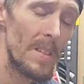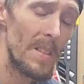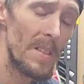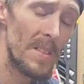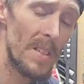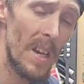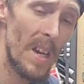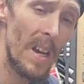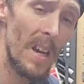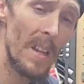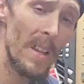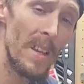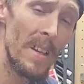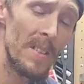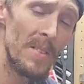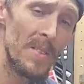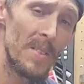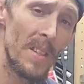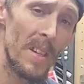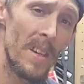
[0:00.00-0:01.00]
It's hot
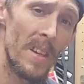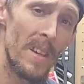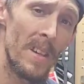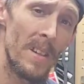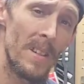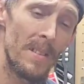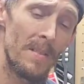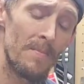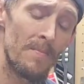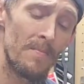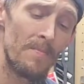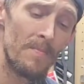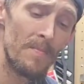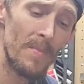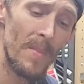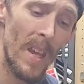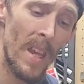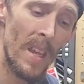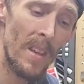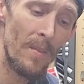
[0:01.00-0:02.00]
outside.
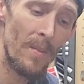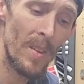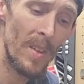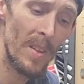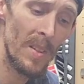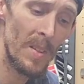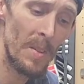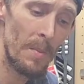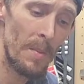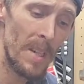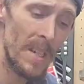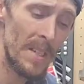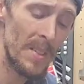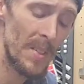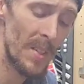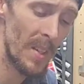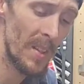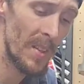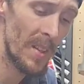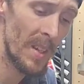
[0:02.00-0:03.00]
I ain't feeling the best.
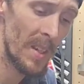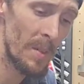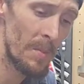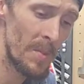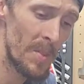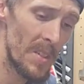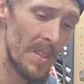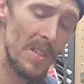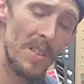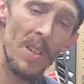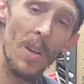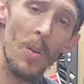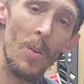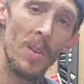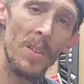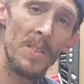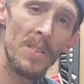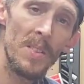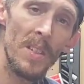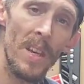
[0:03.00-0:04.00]
So I think I'm going to just go
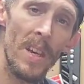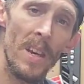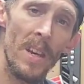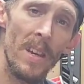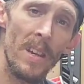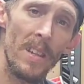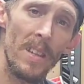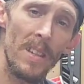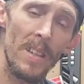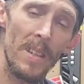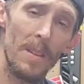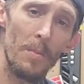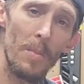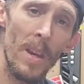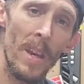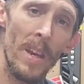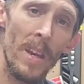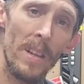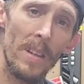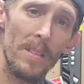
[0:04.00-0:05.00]
inside, kick
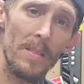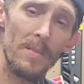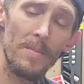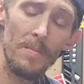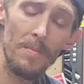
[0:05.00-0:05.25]
back.